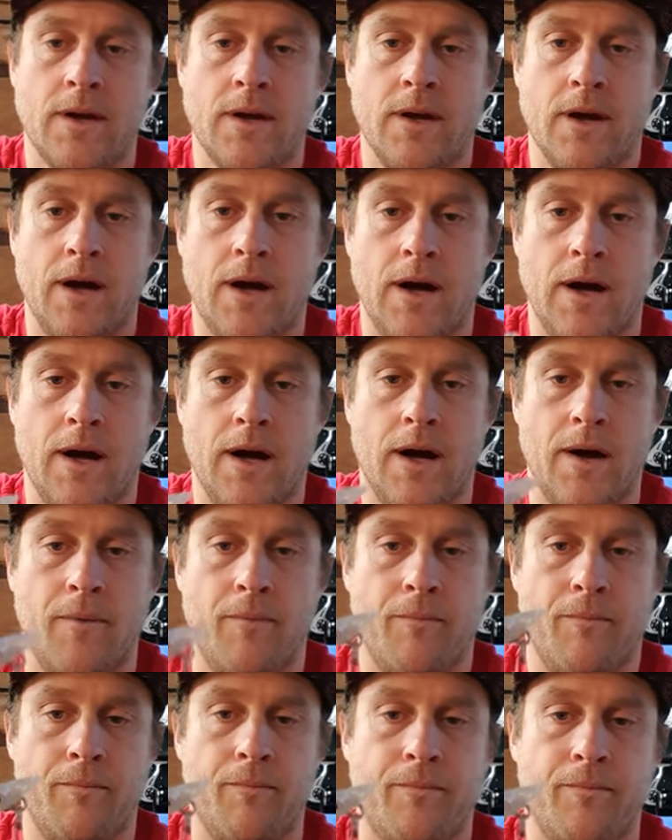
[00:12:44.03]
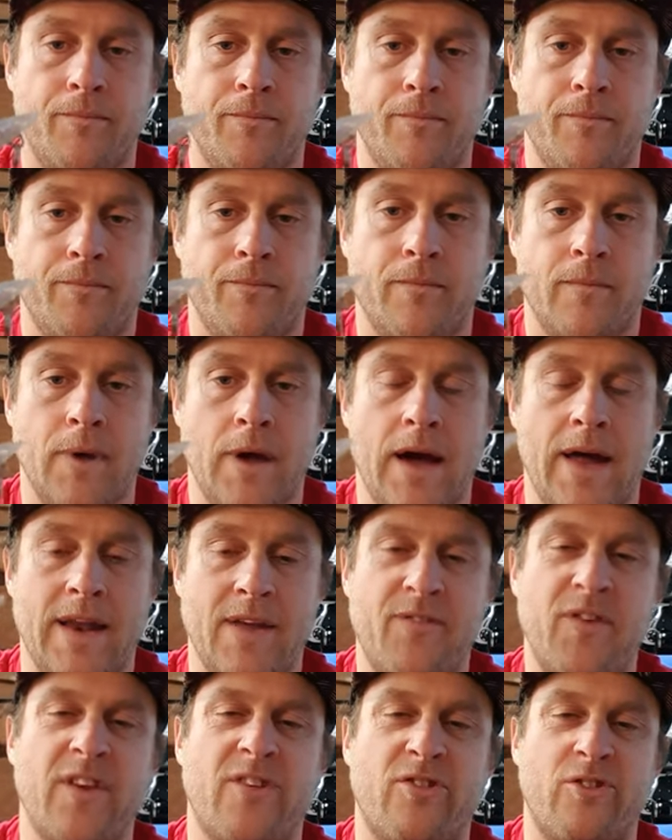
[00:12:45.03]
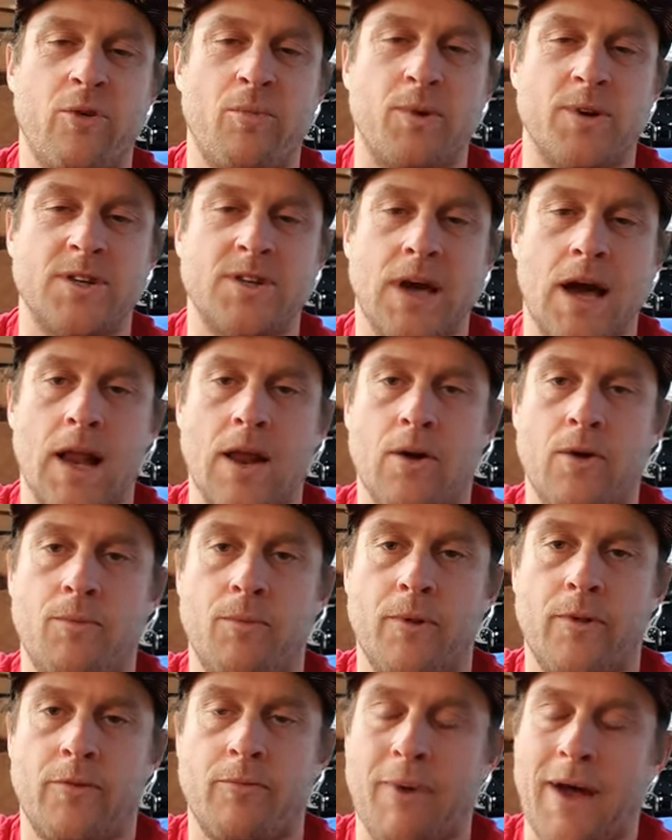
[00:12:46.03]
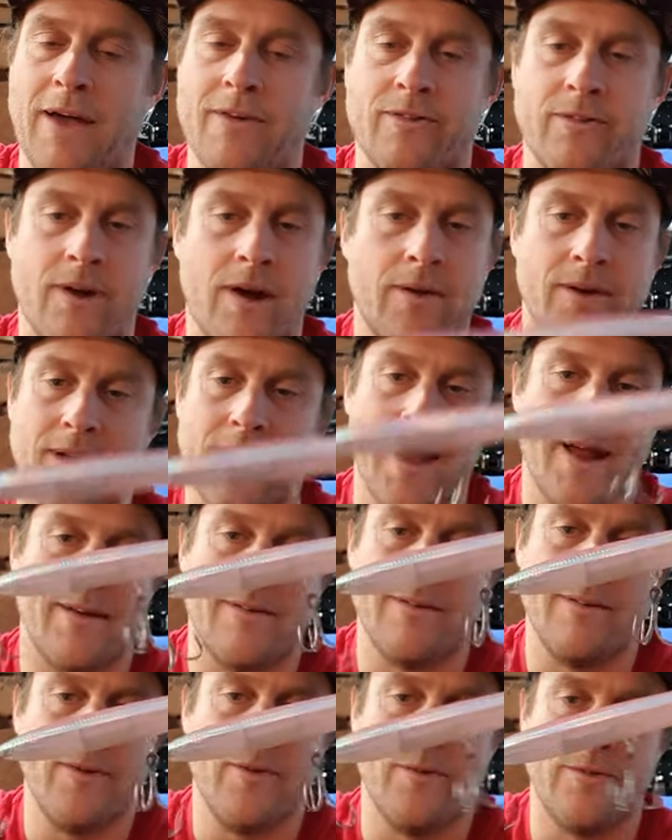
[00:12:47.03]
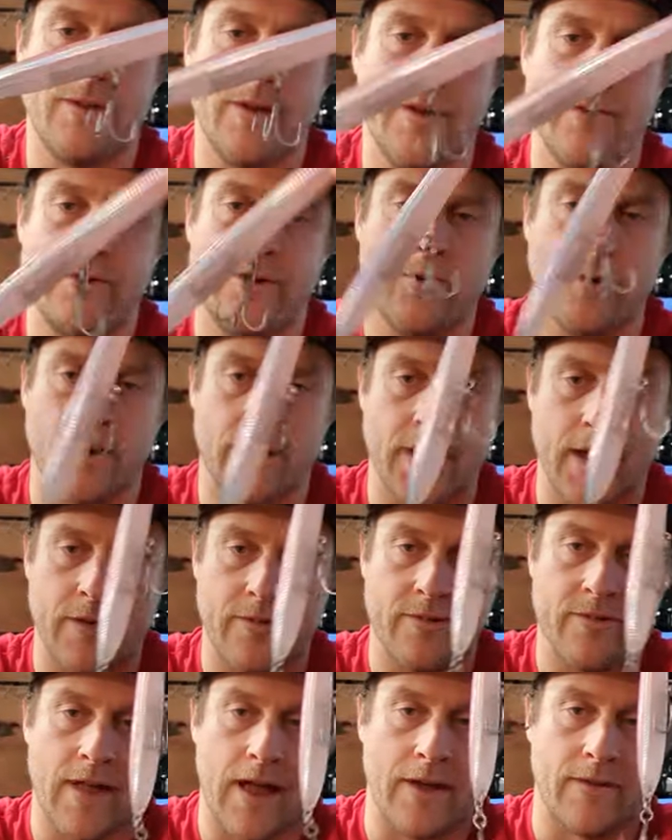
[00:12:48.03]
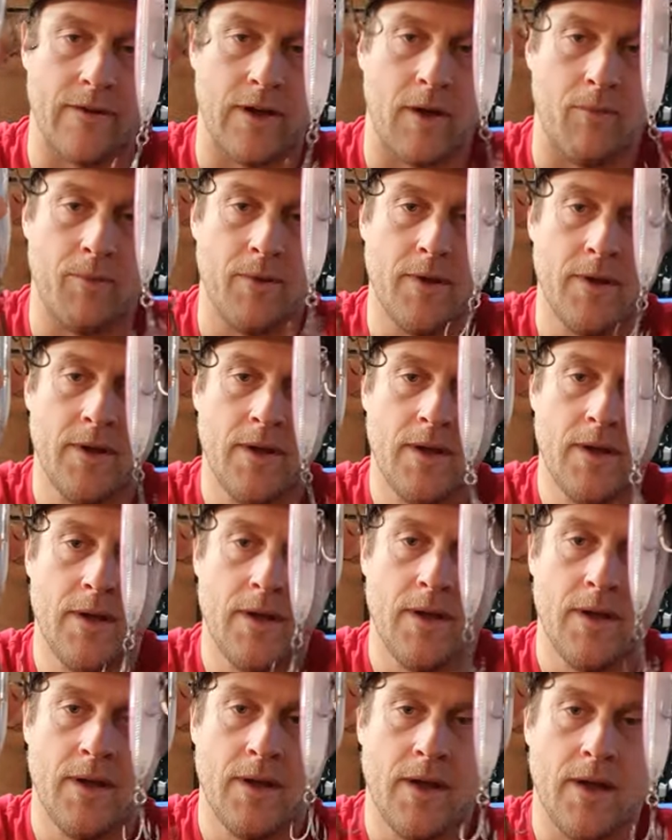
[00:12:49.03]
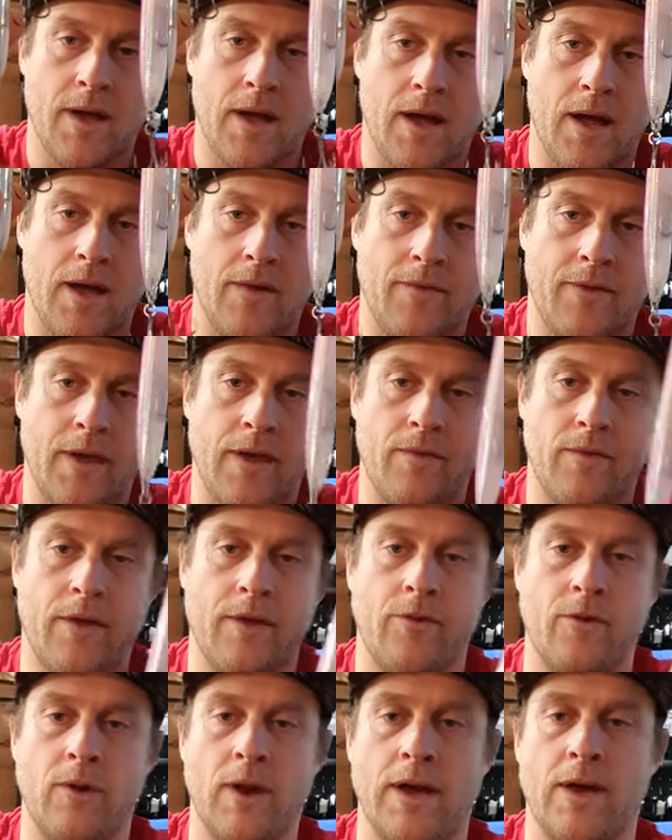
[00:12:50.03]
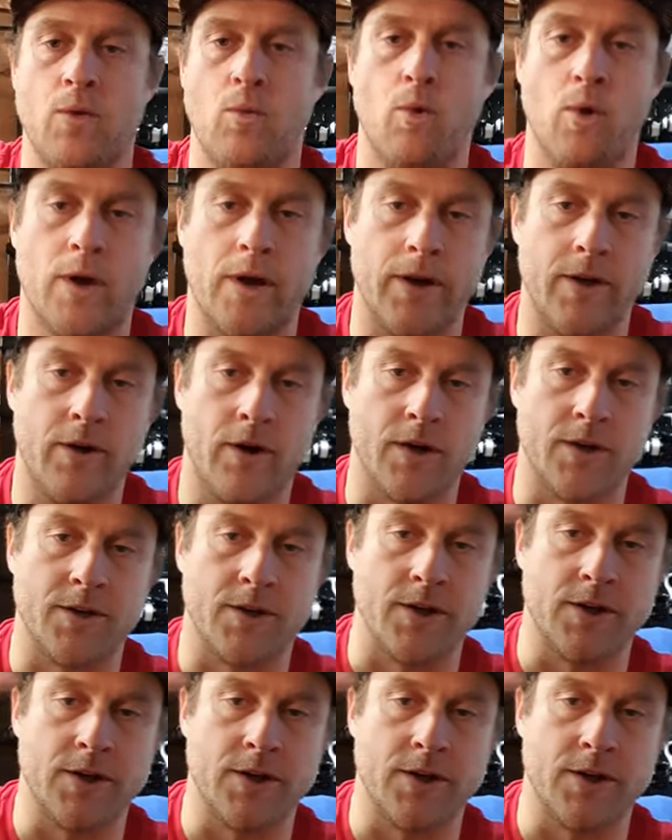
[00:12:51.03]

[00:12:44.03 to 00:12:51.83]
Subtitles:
And if it's super shallow, but there's bass around, again, use these. You're not going to get snagged up. And they do like a walking dog, so